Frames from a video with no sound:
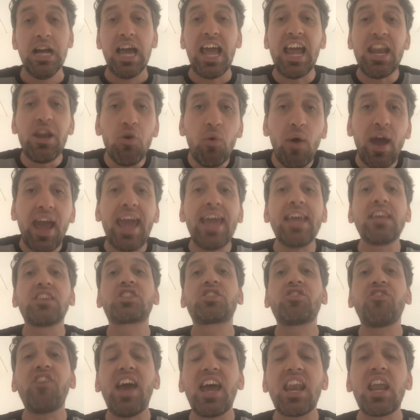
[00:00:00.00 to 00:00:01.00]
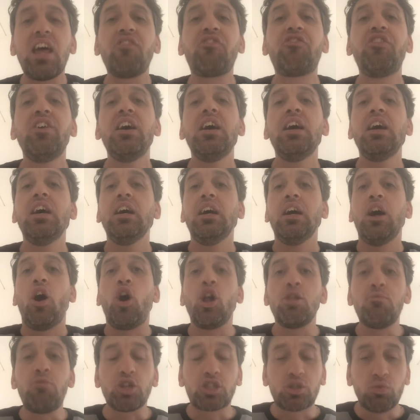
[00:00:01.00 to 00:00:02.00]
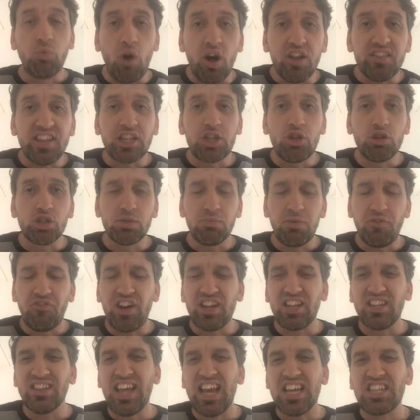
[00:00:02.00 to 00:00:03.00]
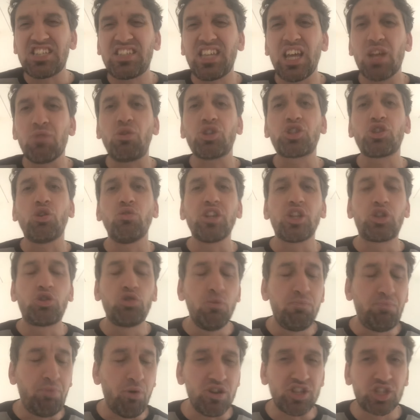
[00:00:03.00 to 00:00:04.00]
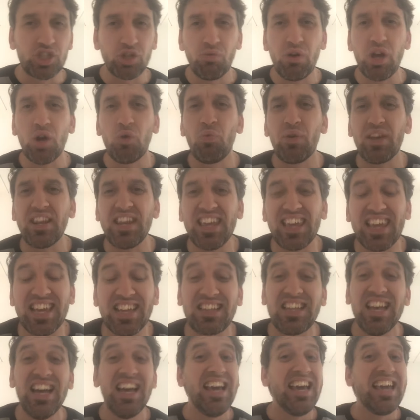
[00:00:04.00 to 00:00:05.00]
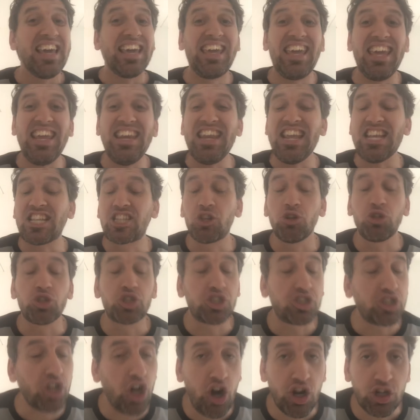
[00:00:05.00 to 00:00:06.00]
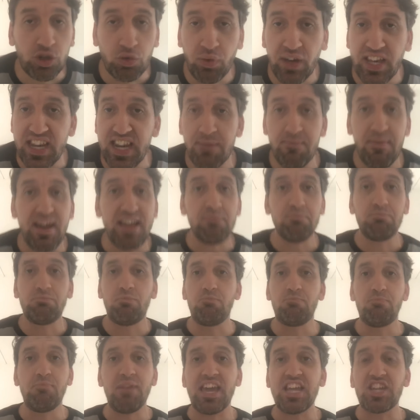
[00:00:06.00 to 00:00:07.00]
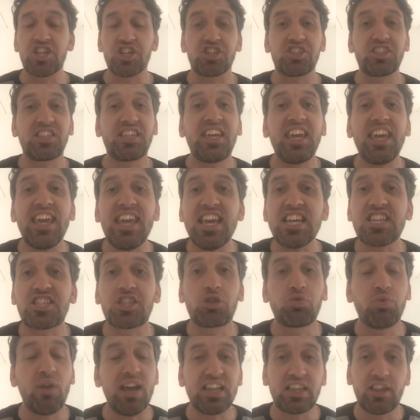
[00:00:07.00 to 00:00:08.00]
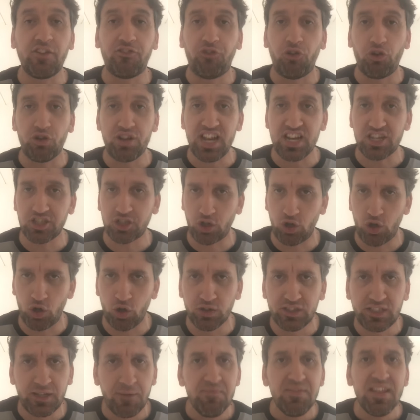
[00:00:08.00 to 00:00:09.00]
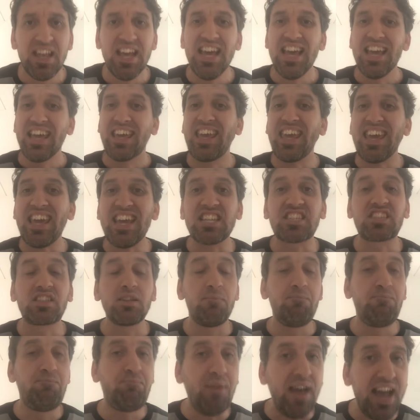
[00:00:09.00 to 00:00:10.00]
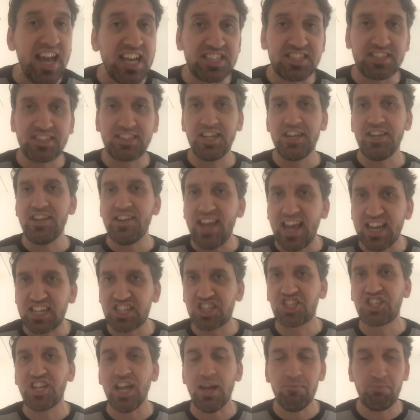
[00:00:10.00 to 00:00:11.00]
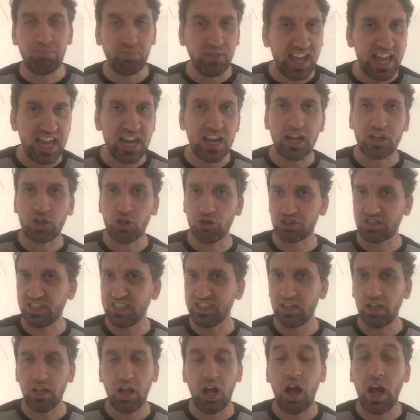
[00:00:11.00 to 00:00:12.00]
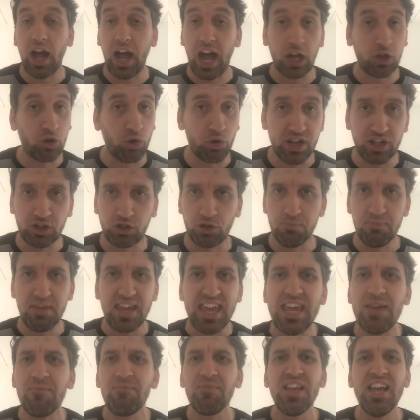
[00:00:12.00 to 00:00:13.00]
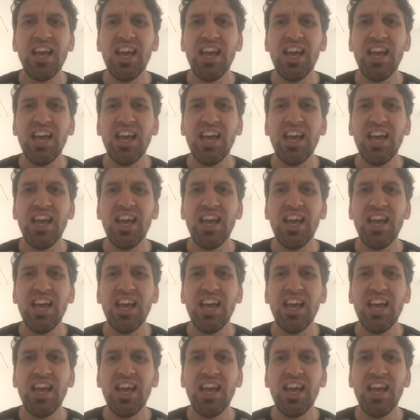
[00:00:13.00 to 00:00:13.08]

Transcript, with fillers: Anyway, Zverev. Almost won that Super Final last year, was only two points away winning it. He needs to start winning ma majors. He is 24 years old. He is the best next-gen player considered according to me.